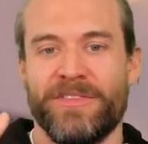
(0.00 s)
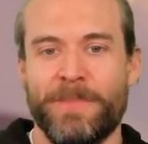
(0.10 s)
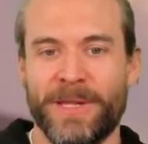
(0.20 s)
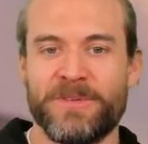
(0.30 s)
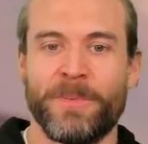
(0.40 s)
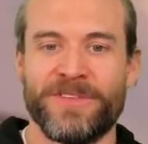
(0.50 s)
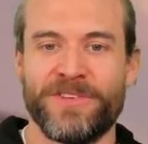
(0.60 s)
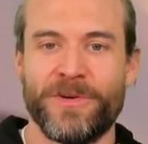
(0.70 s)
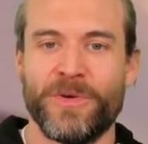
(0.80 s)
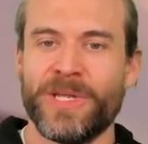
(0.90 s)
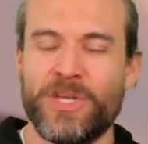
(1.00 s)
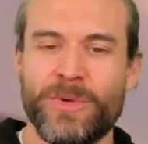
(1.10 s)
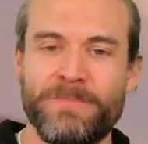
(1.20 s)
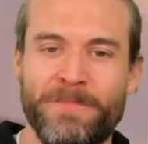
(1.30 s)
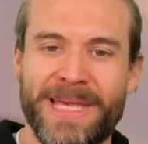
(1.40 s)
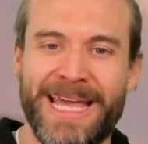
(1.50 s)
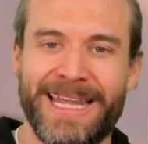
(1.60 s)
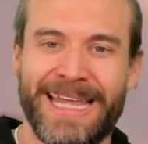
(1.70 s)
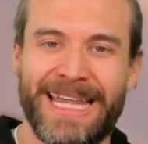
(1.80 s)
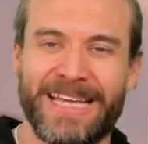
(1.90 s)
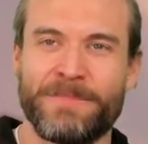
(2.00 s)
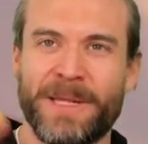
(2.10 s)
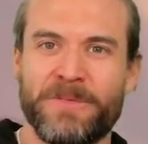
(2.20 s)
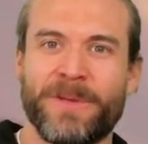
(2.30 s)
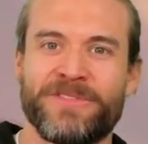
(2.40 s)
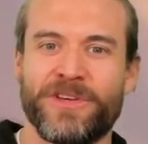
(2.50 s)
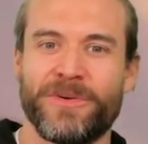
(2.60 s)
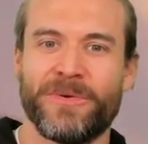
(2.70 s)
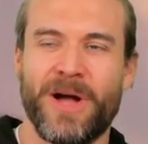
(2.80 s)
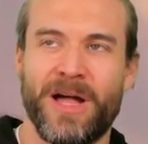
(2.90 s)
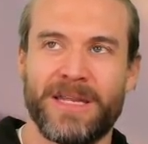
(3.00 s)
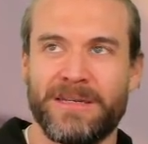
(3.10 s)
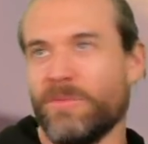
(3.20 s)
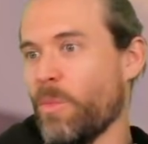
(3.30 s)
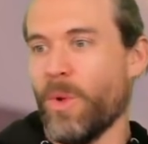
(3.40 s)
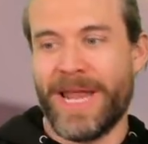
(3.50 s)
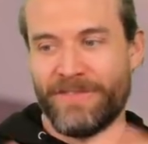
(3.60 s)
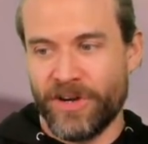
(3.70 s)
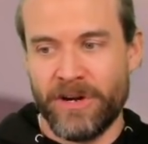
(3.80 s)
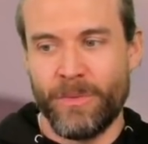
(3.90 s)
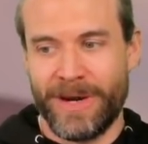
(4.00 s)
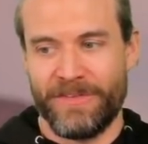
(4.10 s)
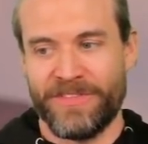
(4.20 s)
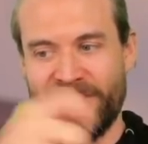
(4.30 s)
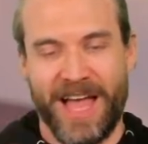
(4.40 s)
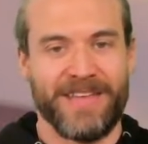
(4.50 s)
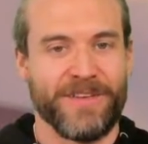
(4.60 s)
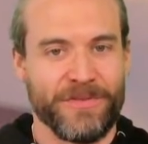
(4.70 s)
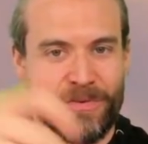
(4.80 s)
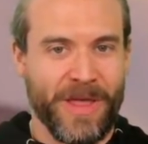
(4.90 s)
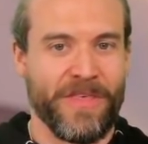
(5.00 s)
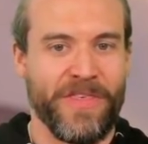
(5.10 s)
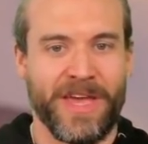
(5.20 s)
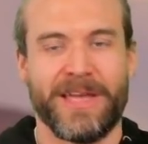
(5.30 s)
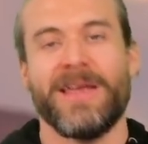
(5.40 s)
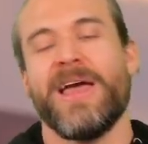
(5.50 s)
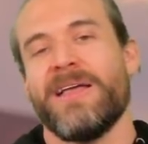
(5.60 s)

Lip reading: Spell damage +2. You could get like spell damage +2 on whatever. Whenever this dies, goes to another thing.